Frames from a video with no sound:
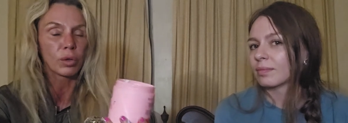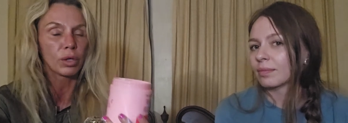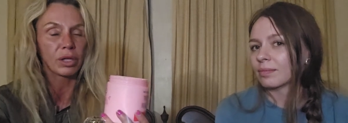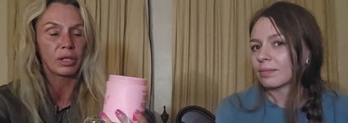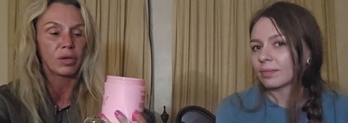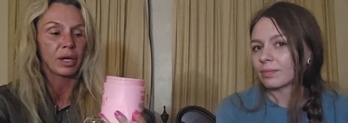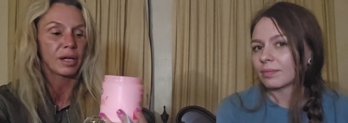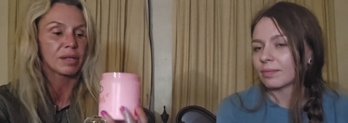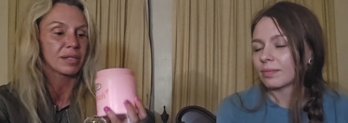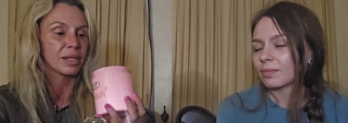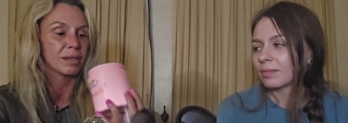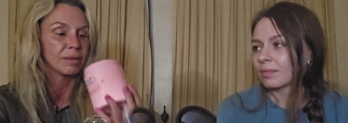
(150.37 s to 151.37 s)
Speaker 1: good, you
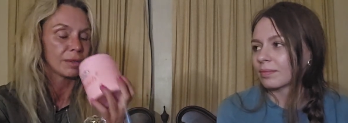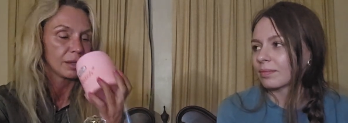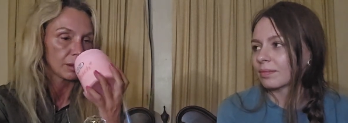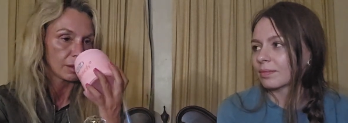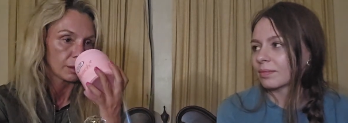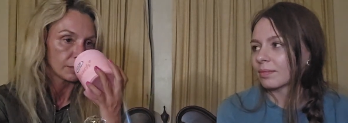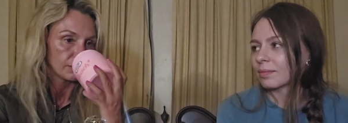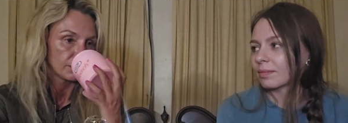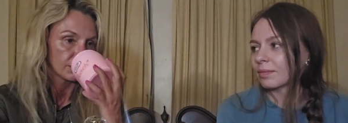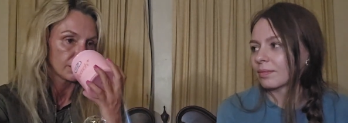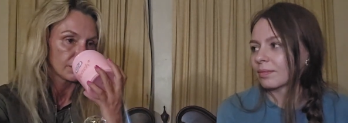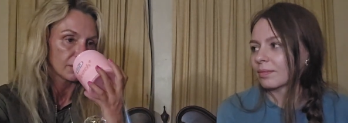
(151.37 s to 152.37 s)
guys, and
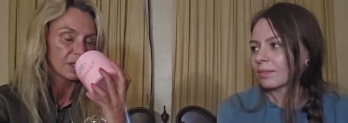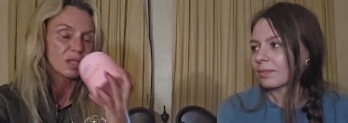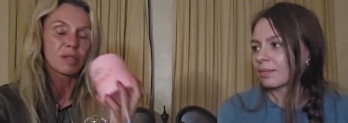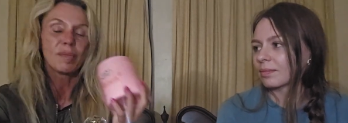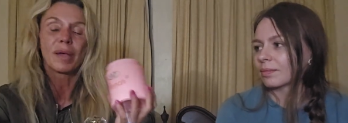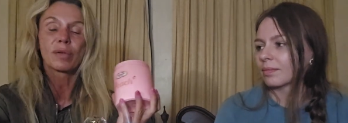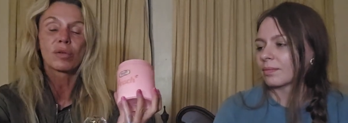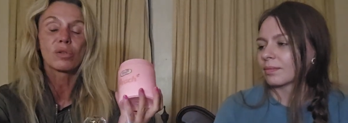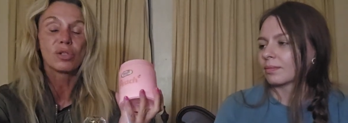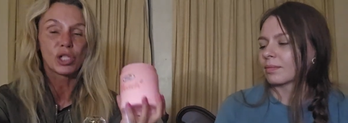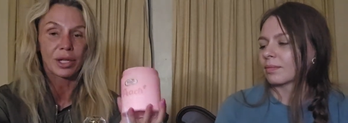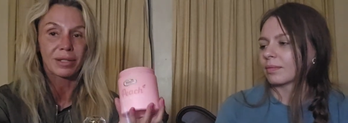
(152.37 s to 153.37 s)
this smells
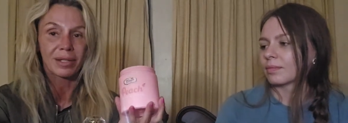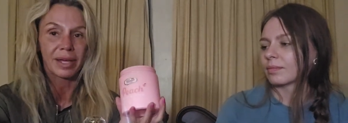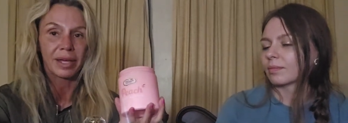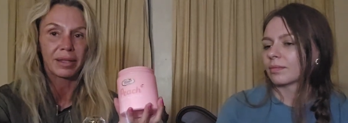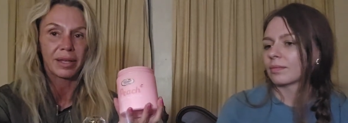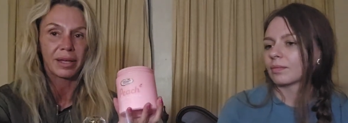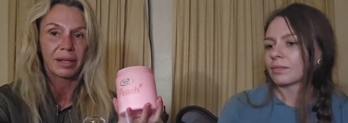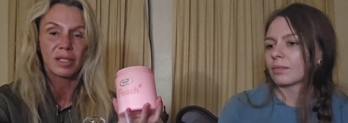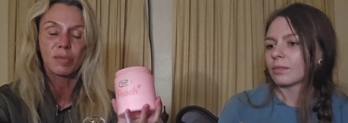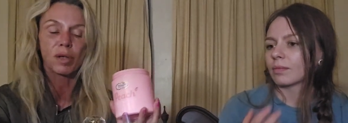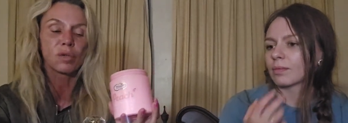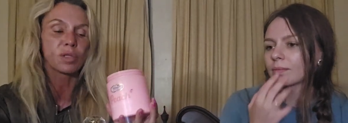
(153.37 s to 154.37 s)
just like that. It
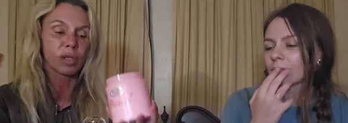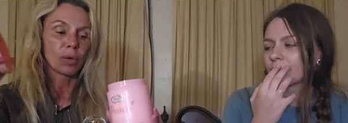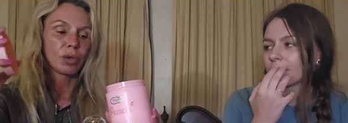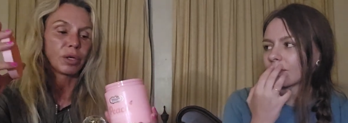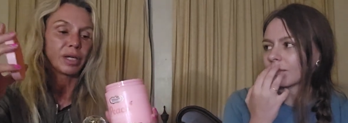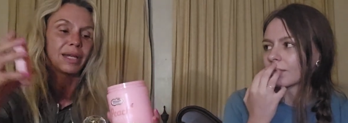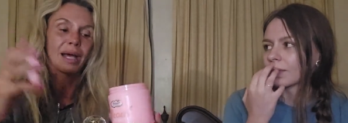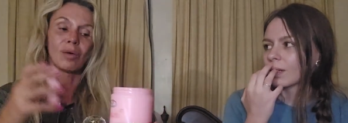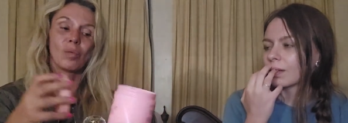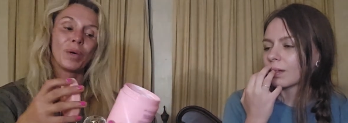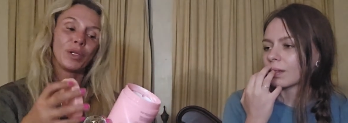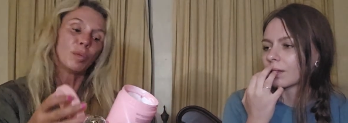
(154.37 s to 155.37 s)
smells so good.
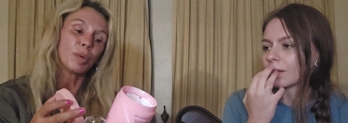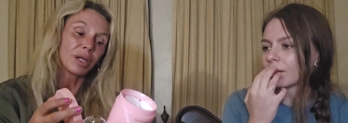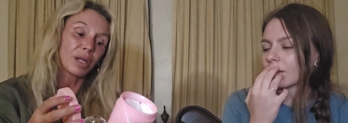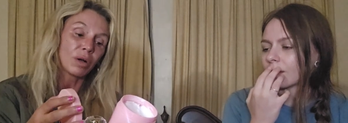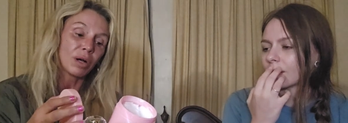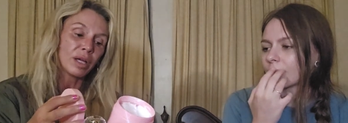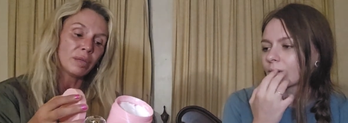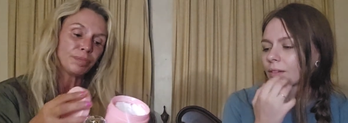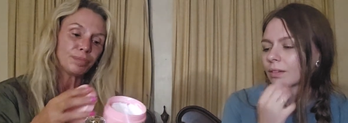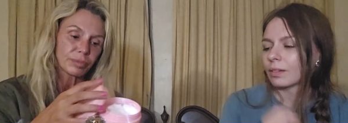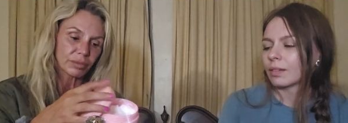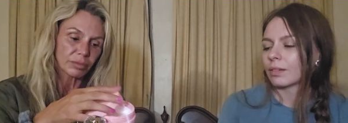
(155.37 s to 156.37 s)
Now, when you put it
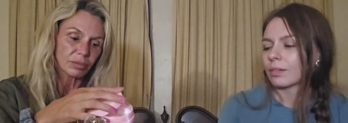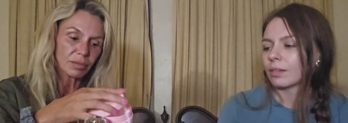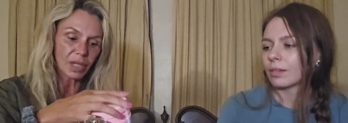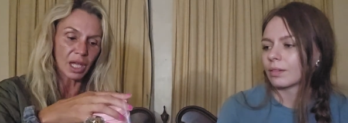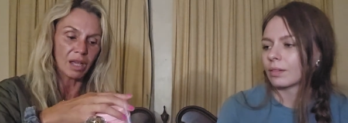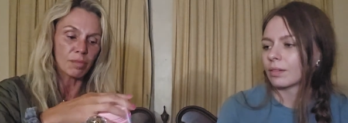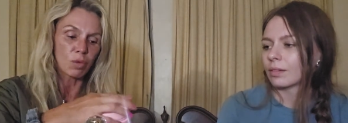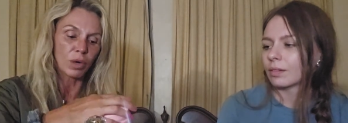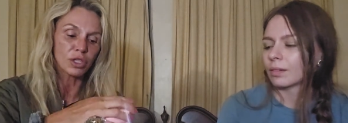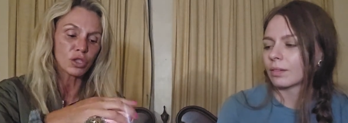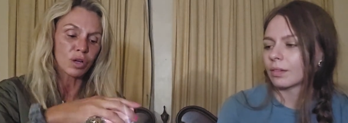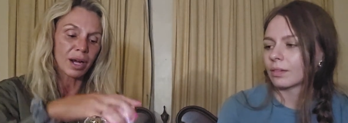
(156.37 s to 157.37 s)
on, it
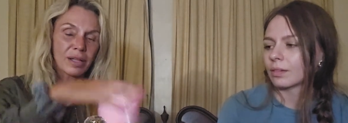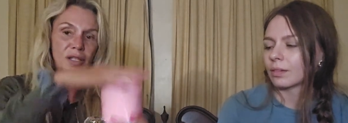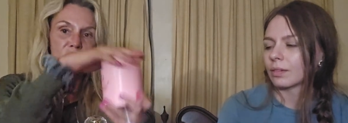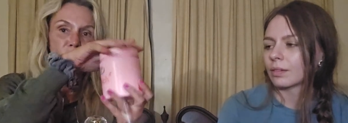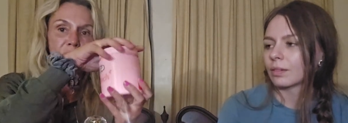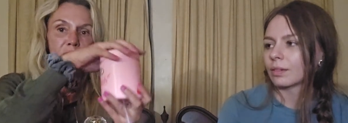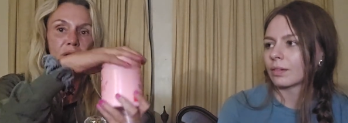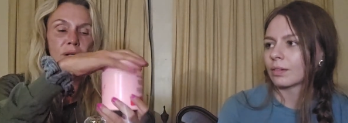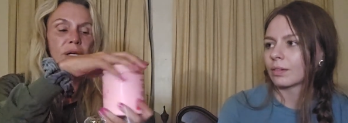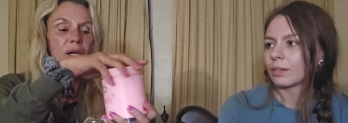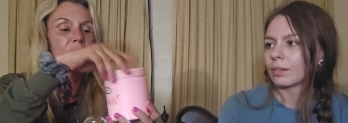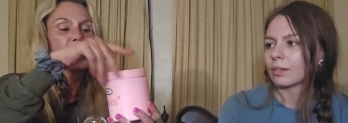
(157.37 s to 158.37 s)
moisturizes well,
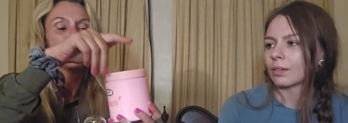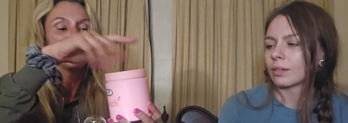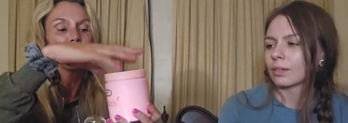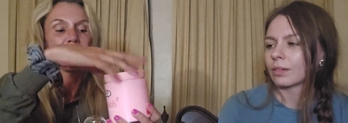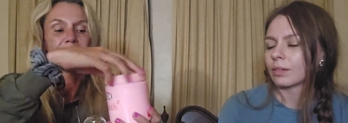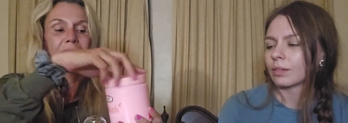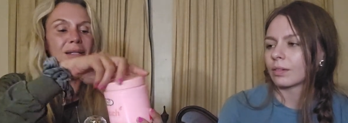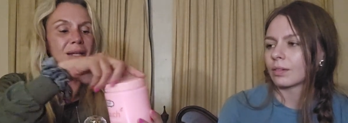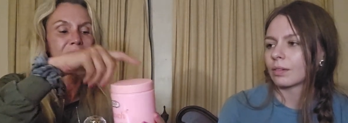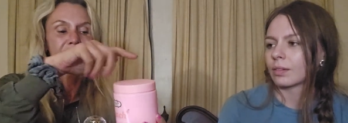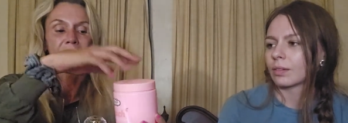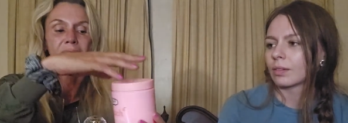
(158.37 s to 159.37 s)
but it
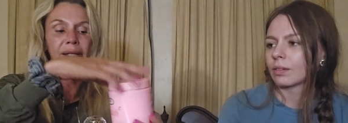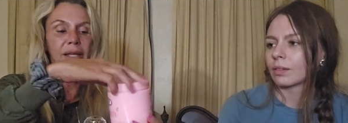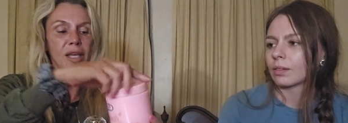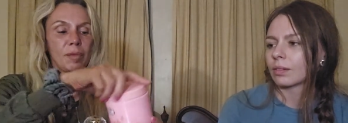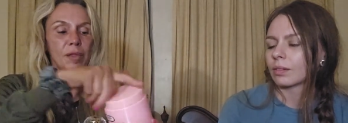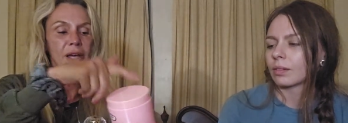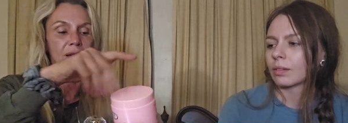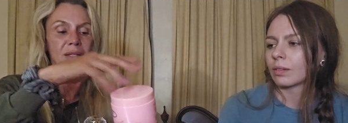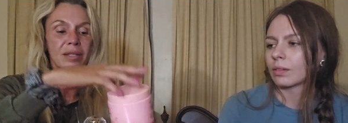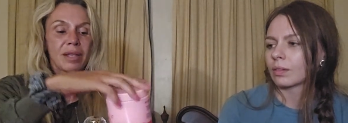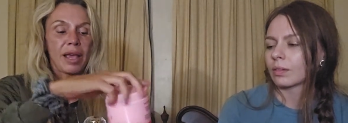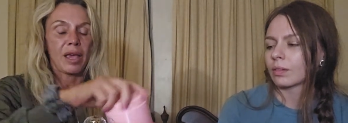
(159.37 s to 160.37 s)
does not keep
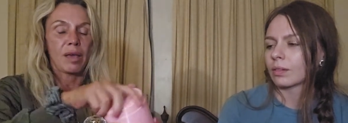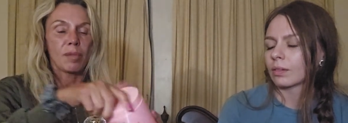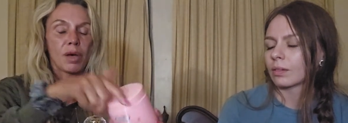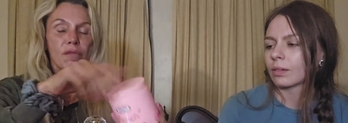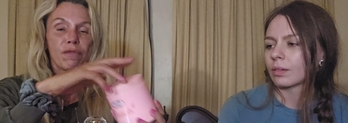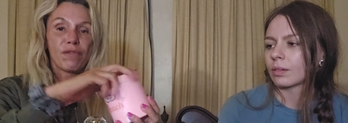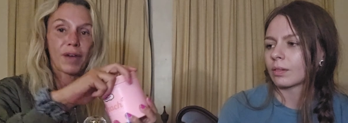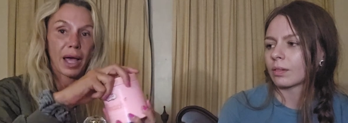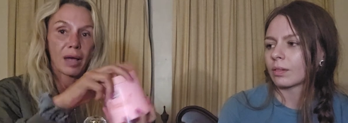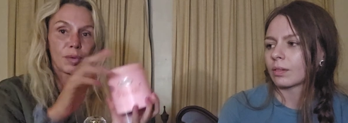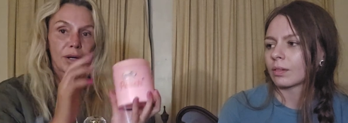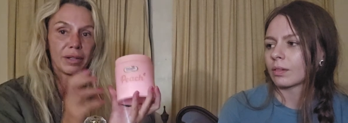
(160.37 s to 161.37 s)
that same
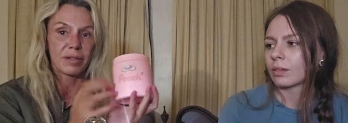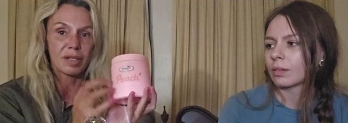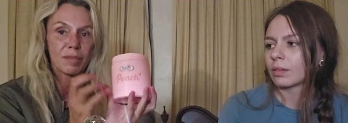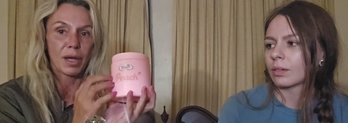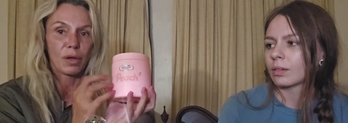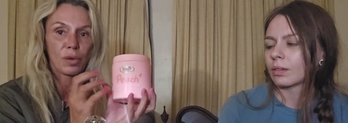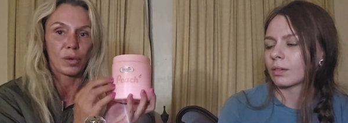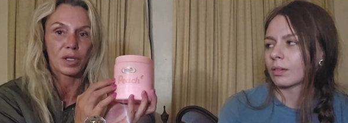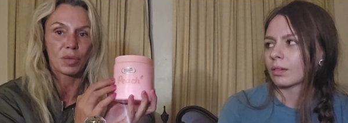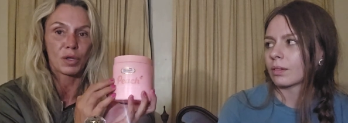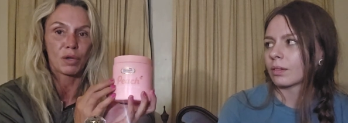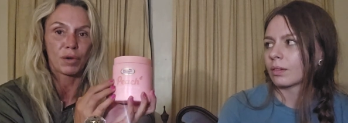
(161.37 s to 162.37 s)
vibrant smell
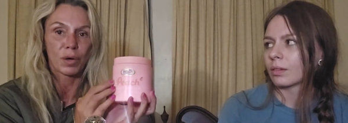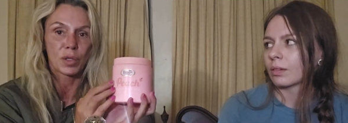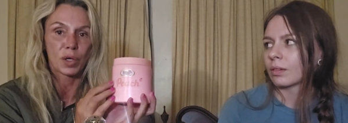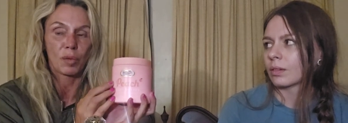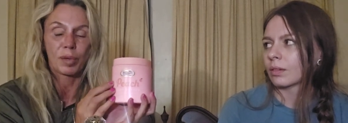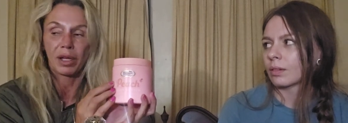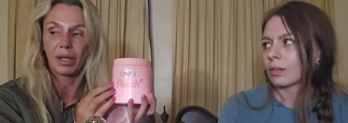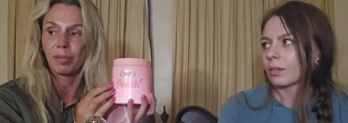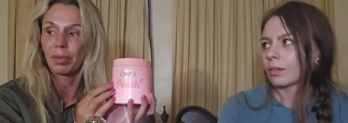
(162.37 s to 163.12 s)
as when you first open it.